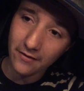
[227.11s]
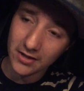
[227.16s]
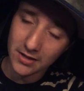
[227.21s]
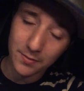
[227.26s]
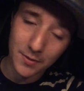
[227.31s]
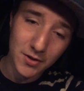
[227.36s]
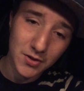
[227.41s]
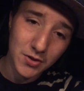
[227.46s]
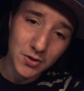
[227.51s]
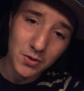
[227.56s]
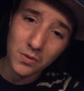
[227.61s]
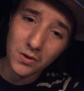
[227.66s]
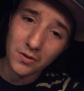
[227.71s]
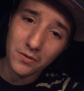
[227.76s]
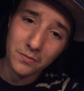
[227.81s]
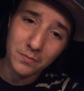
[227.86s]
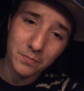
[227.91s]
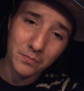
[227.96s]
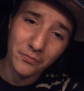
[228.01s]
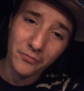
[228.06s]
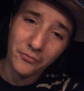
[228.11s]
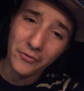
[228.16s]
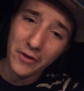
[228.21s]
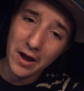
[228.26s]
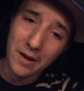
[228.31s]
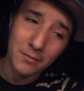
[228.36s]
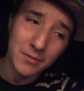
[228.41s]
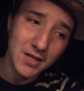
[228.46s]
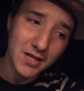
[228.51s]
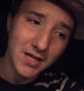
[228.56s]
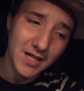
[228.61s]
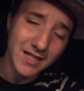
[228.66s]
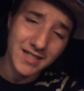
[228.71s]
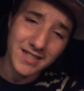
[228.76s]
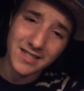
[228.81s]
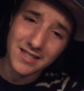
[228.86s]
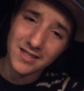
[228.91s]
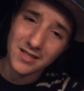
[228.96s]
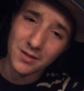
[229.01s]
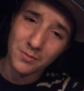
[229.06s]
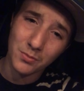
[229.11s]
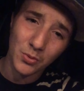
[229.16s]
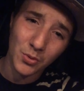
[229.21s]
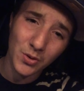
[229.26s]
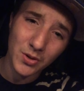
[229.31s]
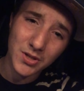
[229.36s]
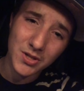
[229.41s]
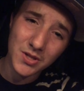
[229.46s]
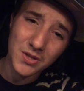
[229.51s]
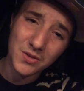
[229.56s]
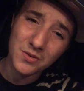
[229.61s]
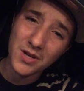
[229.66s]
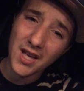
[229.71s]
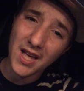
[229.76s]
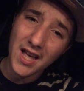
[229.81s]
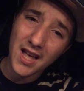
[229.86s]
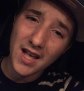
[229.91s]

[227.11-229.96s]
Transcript: especially with a family that doesn't support you.